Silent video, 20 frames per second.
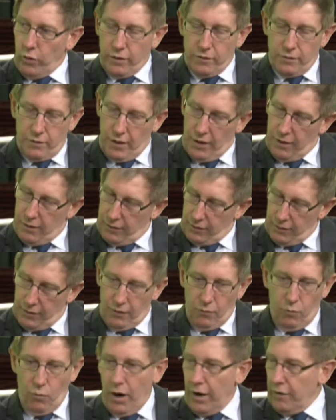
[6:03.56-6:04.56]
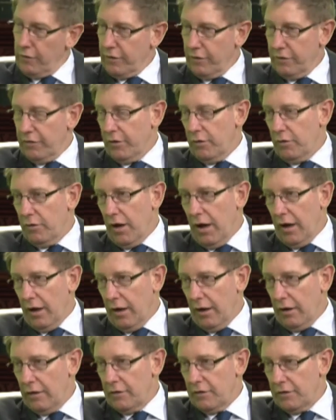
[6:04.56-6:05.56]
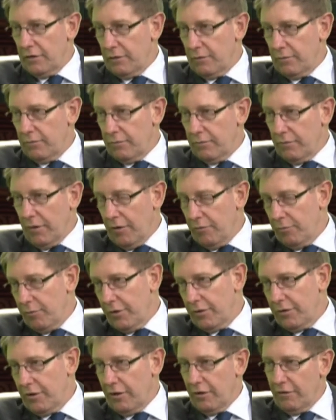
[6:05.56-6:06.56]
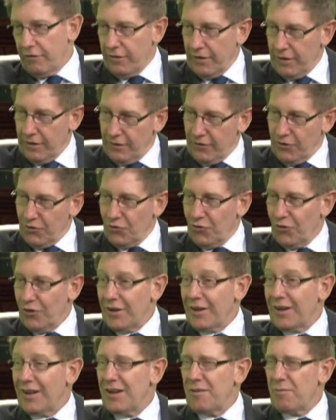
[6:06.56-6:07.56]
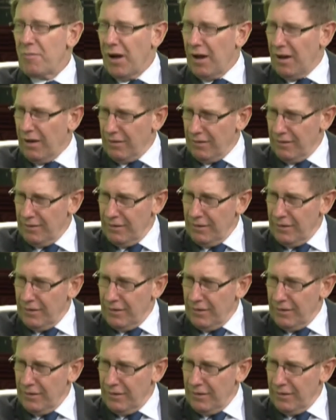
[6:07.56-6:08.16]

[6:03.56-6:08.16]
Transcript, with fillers: you tend to get away for a few days, away from the telephone, the email.